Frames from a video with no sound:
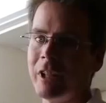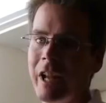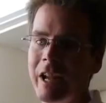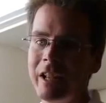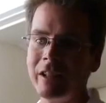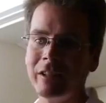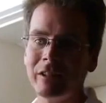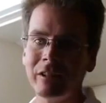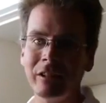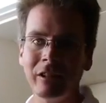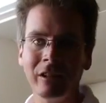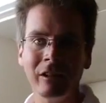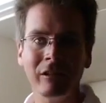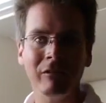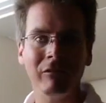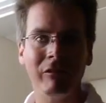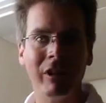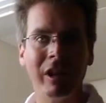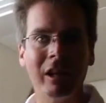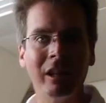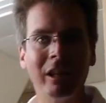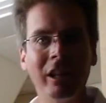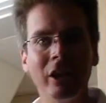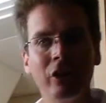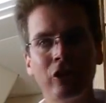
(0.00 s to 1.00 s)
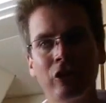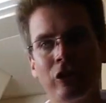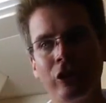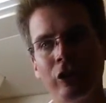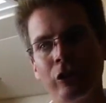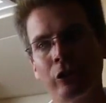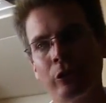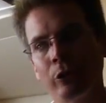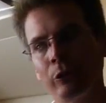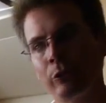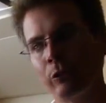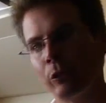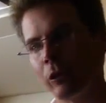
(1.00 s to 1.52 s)
light, ventilation,
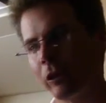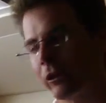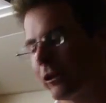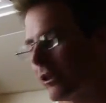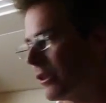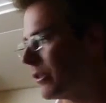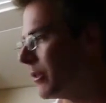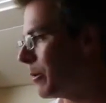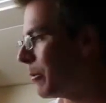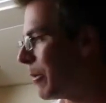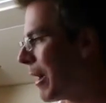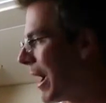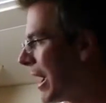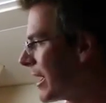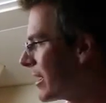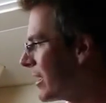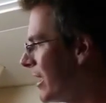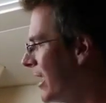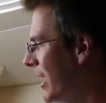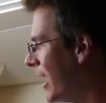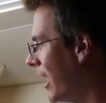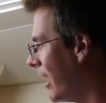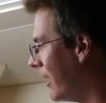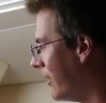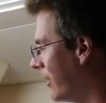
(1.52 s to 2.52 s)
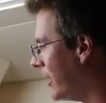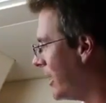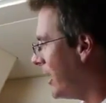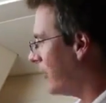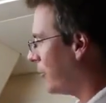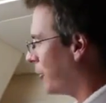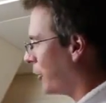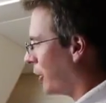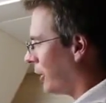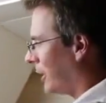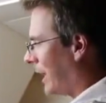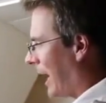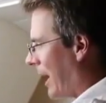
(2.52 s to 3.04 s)
and so forth in the back. And
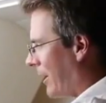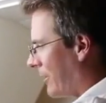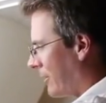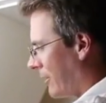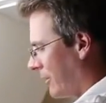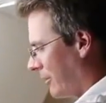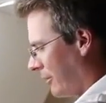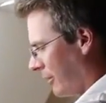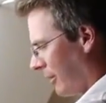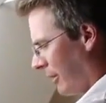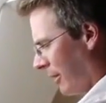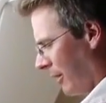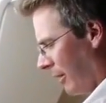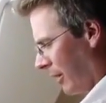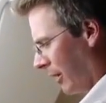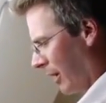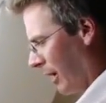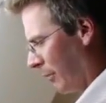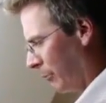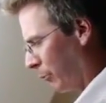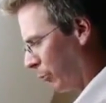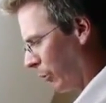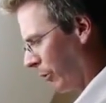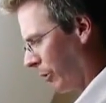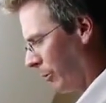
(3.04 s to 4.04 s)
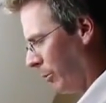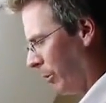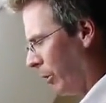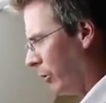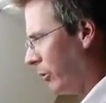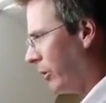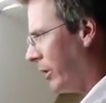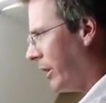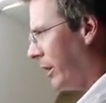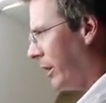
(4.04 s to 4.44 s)
even a ladder comes with the boat